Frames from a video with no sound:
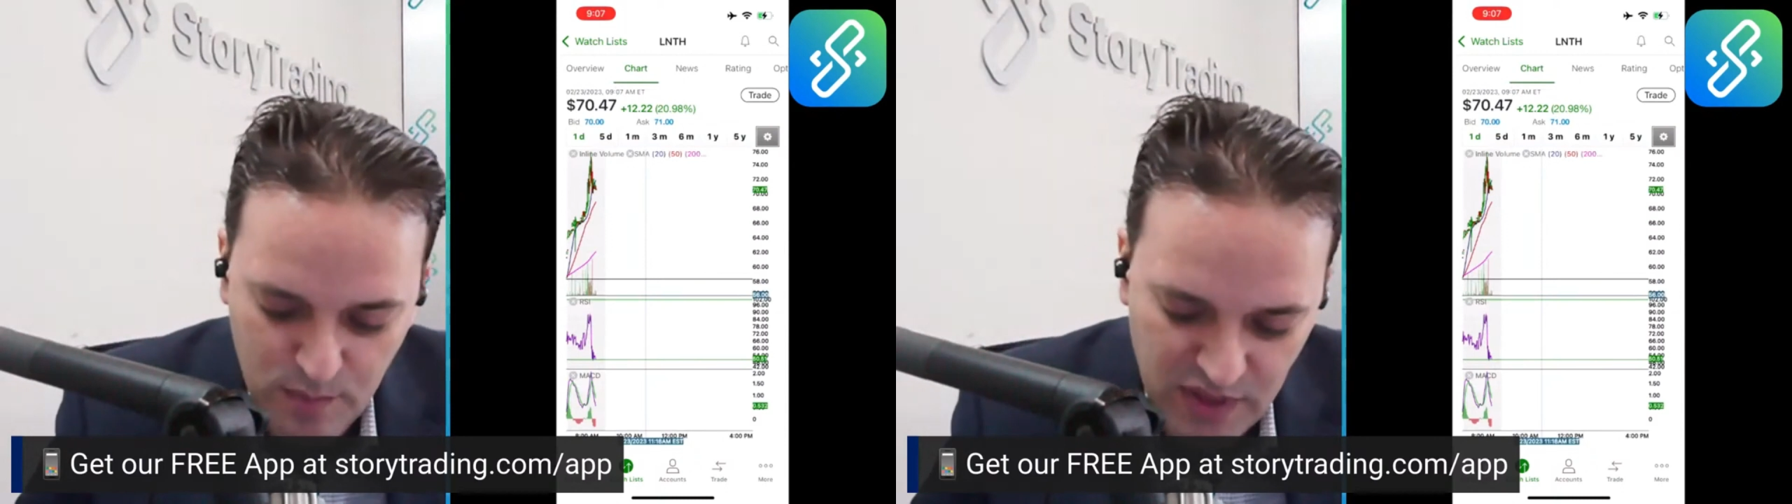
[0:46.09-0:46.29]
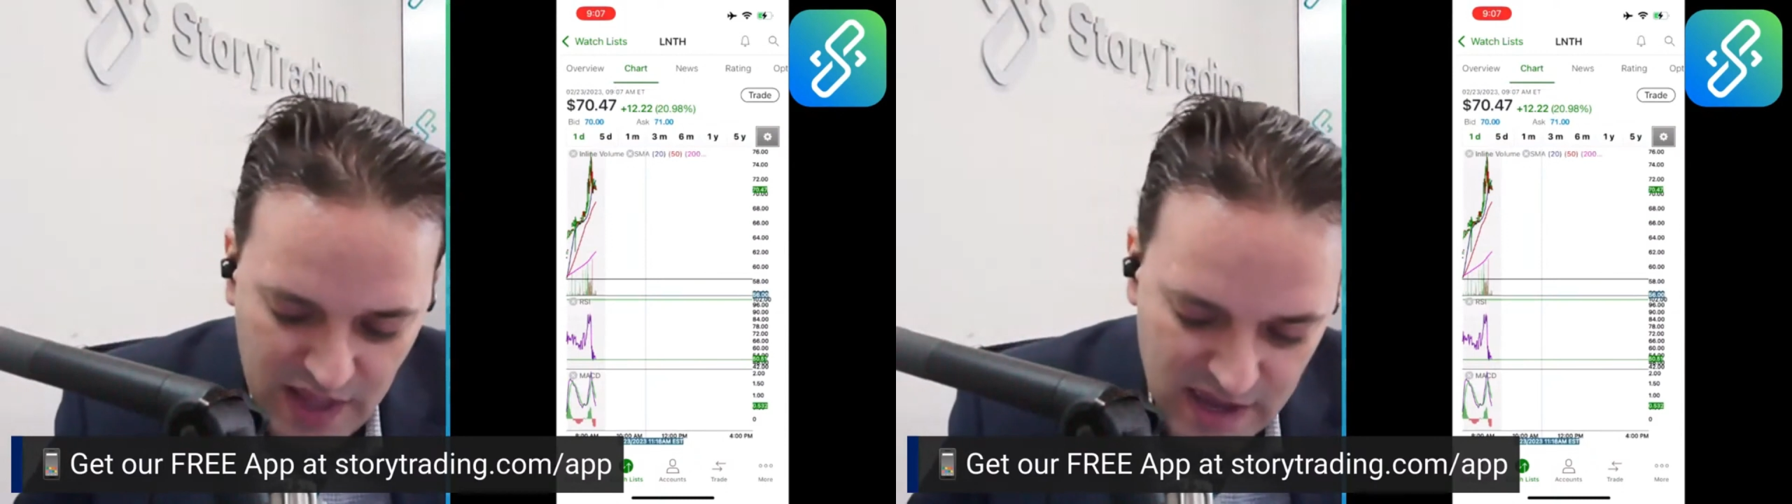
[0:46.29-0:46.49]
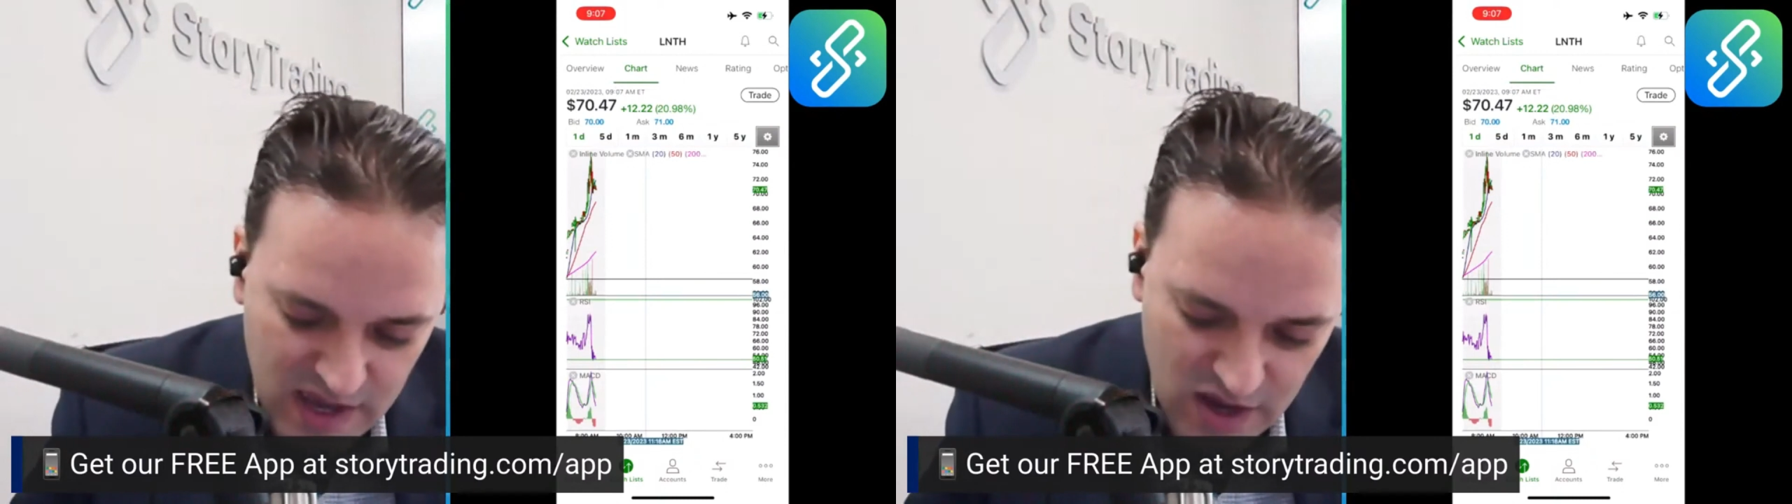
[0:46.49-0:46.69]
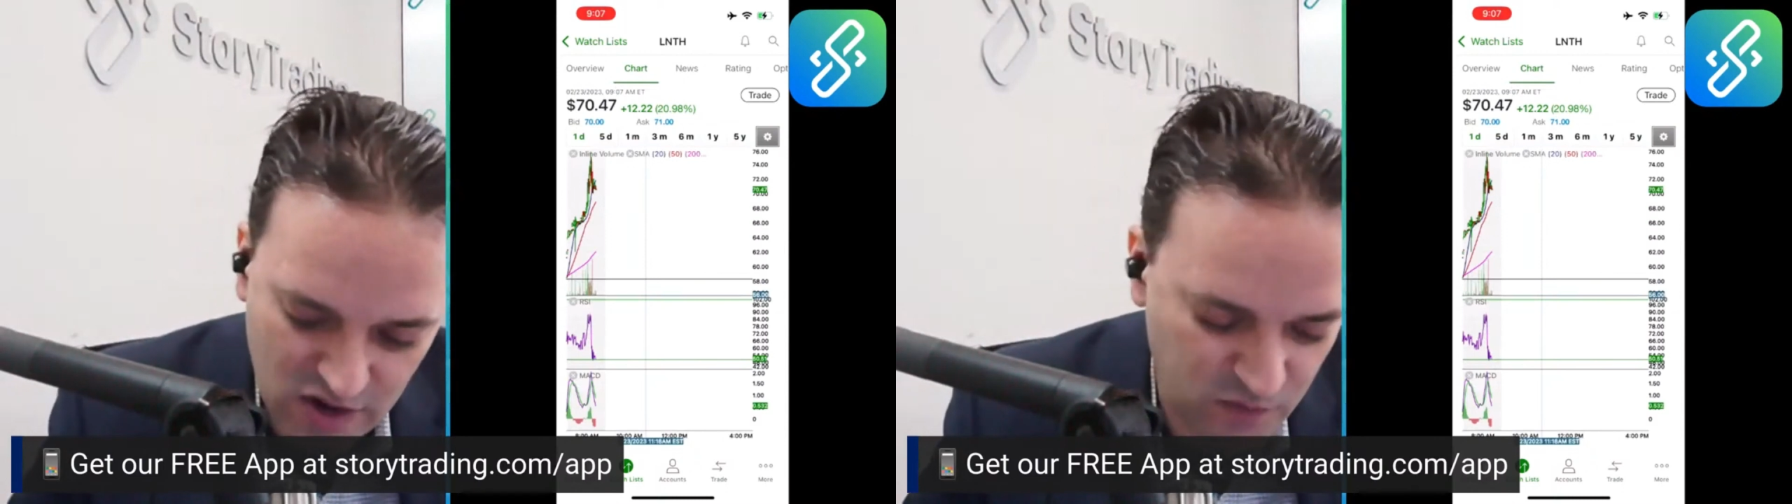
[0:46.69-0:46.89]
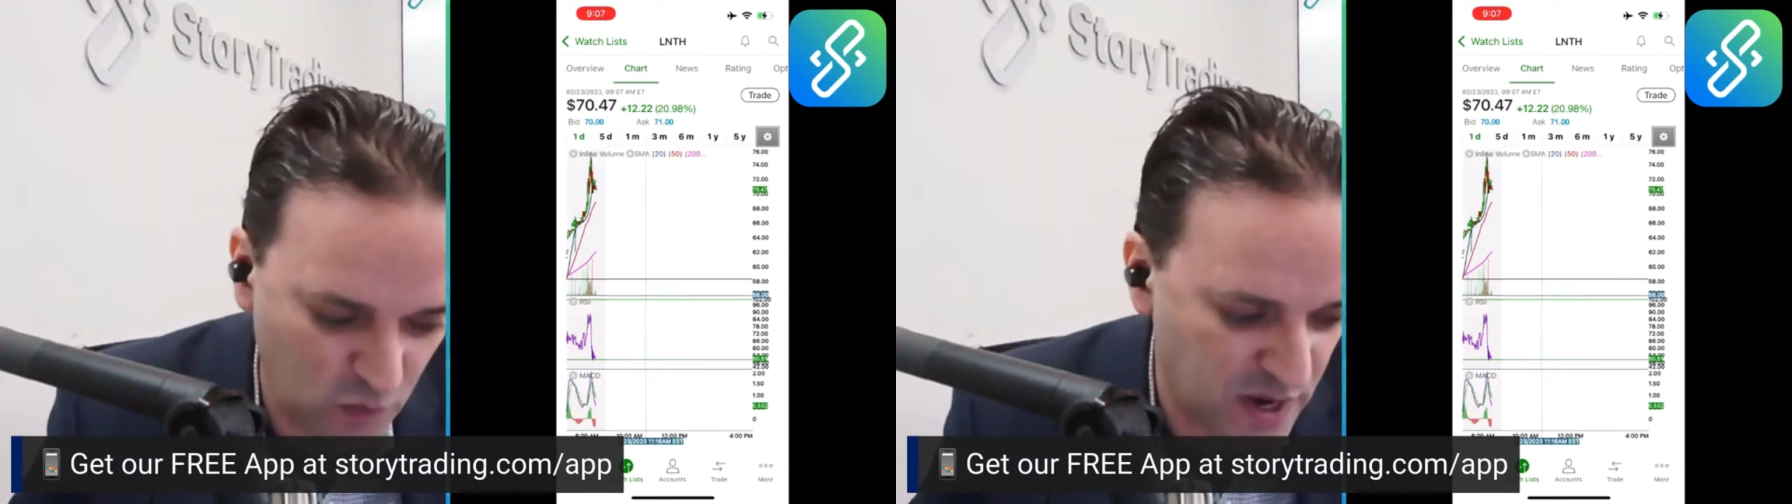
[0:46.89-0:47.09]
apply
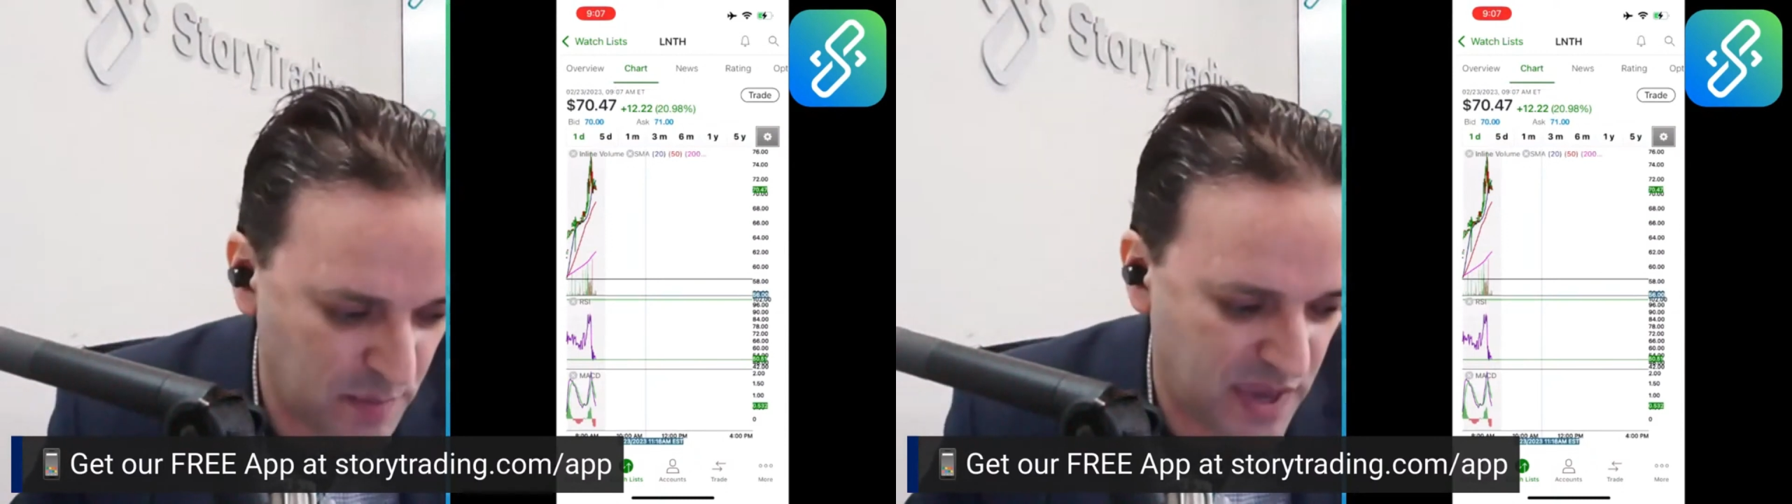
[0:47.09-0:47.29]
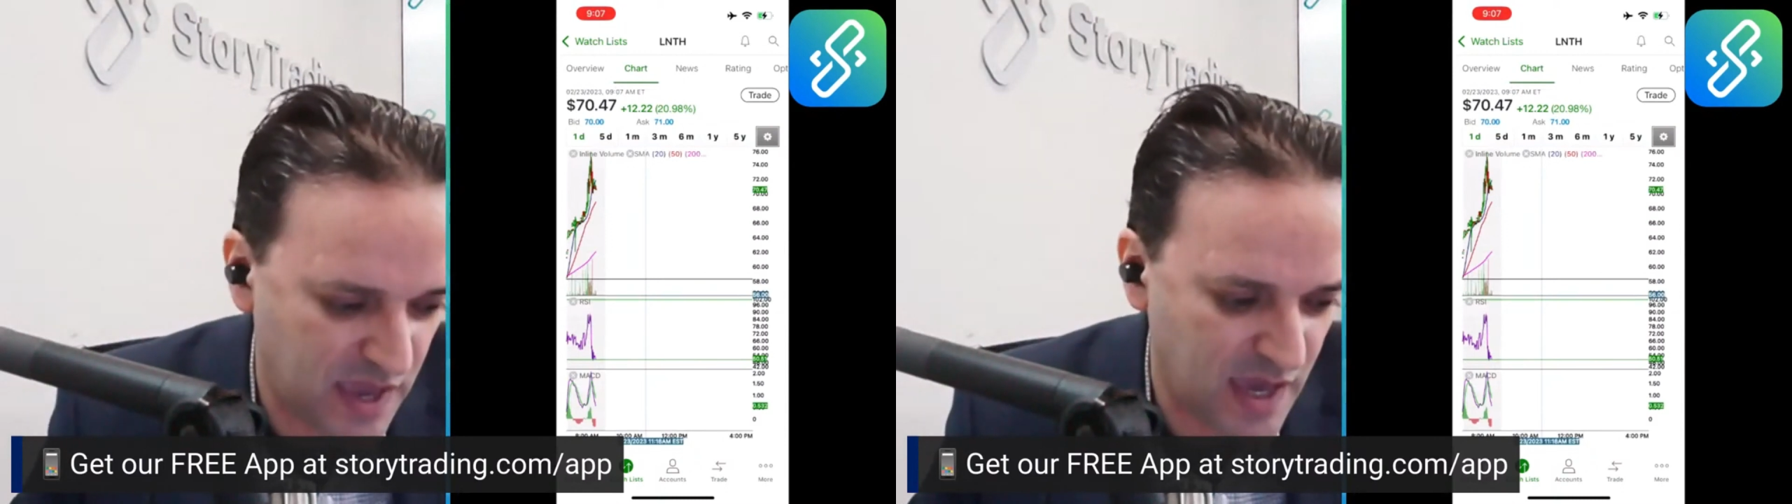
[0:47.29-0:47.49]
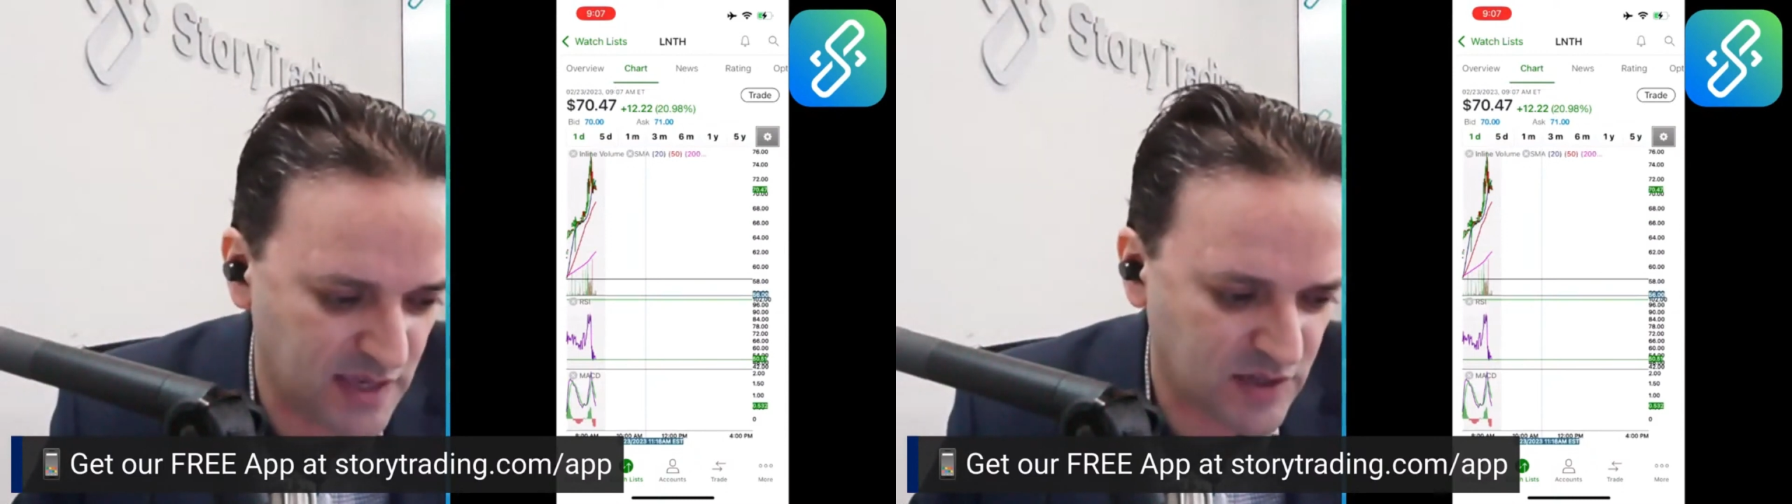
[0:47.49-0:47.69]
a 40 PE.